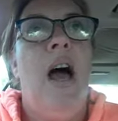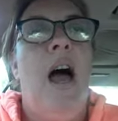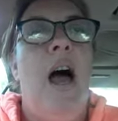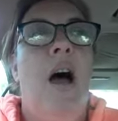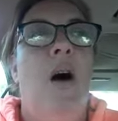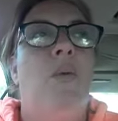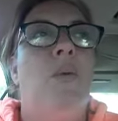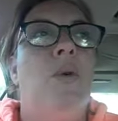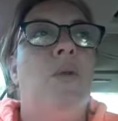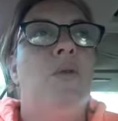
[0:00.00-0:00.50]

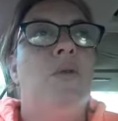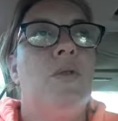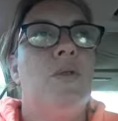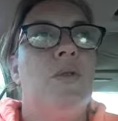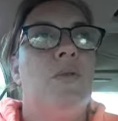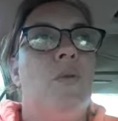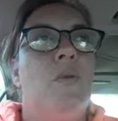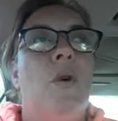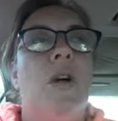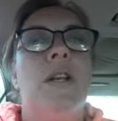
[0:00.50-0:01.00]
I want,
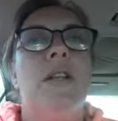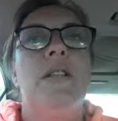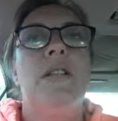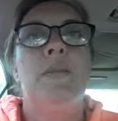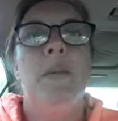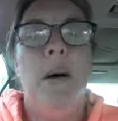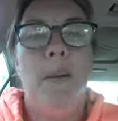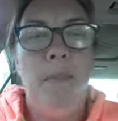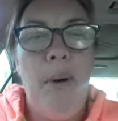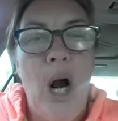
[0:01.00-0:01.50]
what
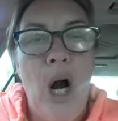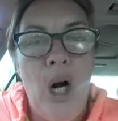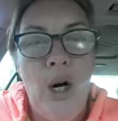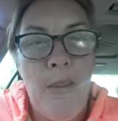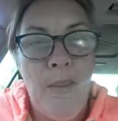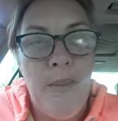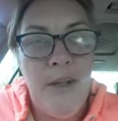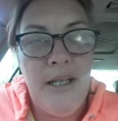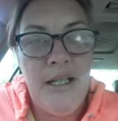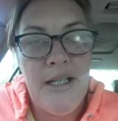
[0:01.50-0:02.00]
is my
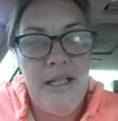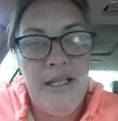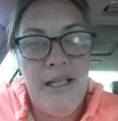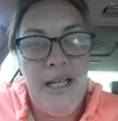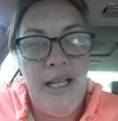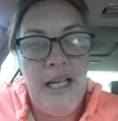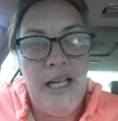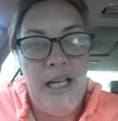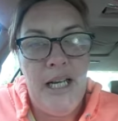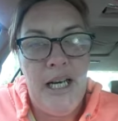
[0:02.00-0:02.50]
purpose
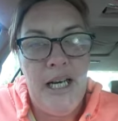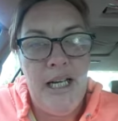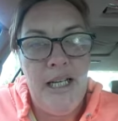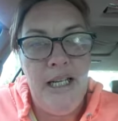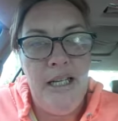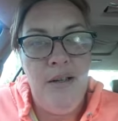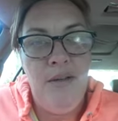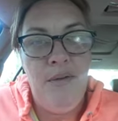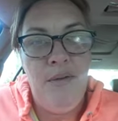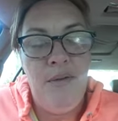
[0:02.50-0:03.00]
in
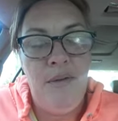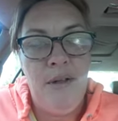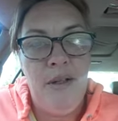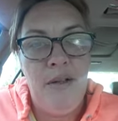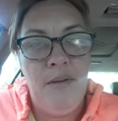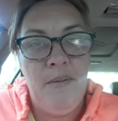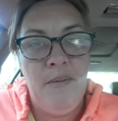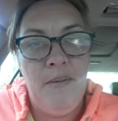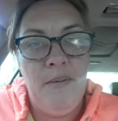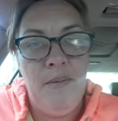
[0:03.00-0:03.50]
life?
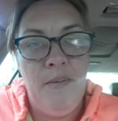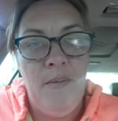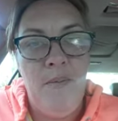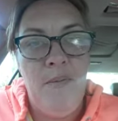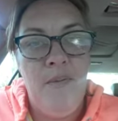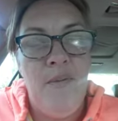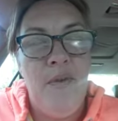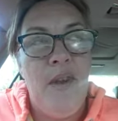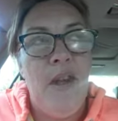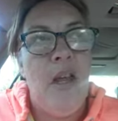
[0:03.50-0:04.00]

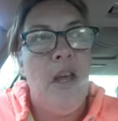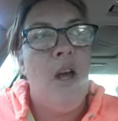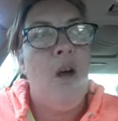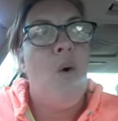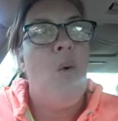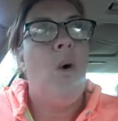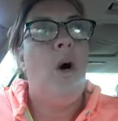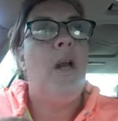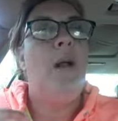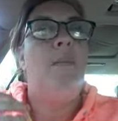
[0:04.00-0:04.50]

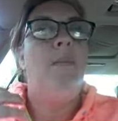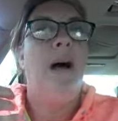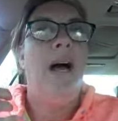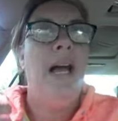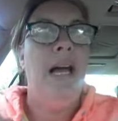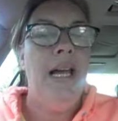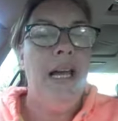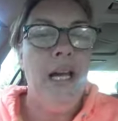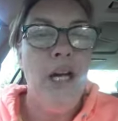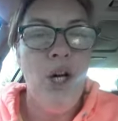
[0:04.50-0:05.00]
What am I
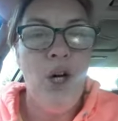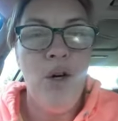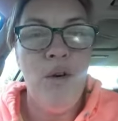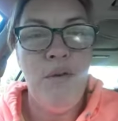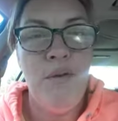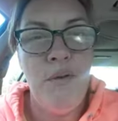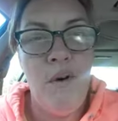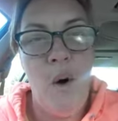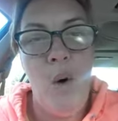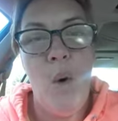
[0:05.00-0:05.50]
here
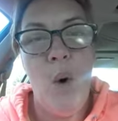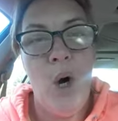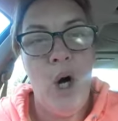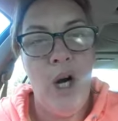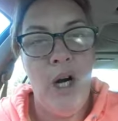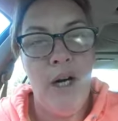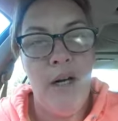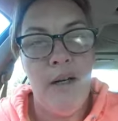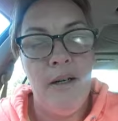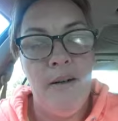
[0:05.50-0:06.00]

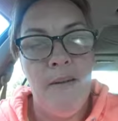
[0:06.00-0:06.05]
for?